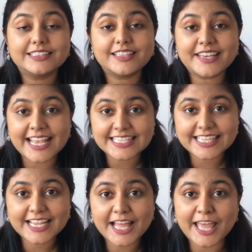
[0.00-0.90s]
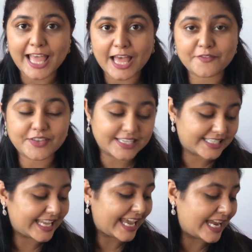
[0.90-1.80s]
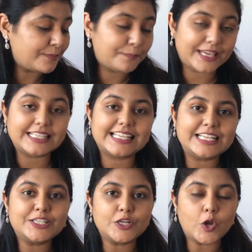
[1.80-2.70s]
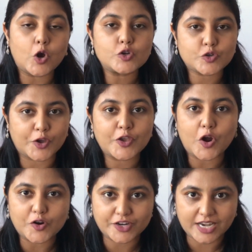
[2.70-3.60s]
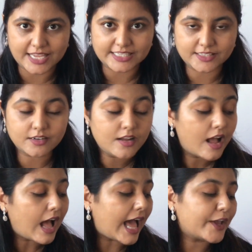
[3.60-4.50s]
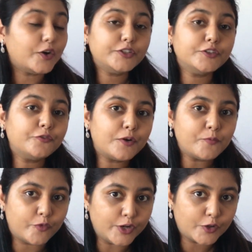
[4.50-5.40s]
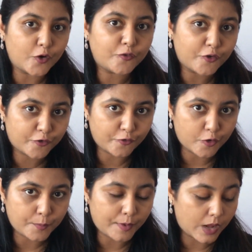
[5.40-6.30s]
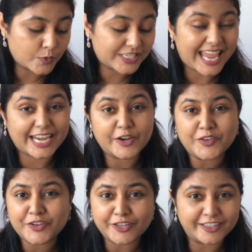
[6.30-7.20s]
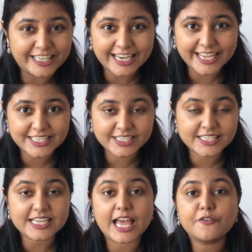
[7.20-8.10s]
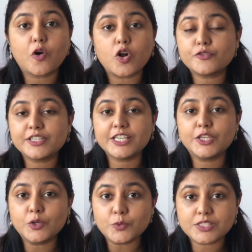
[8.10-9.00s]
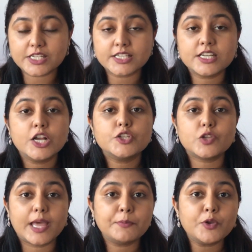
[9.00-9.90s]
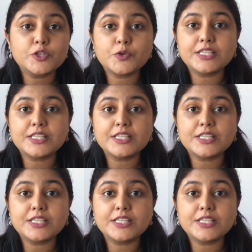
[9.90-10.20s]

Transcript: The next thing I have is 8-piece interlock drawing organizer. I got it from Wilko for £4 and I really liked it. I have already used it, so I'm going to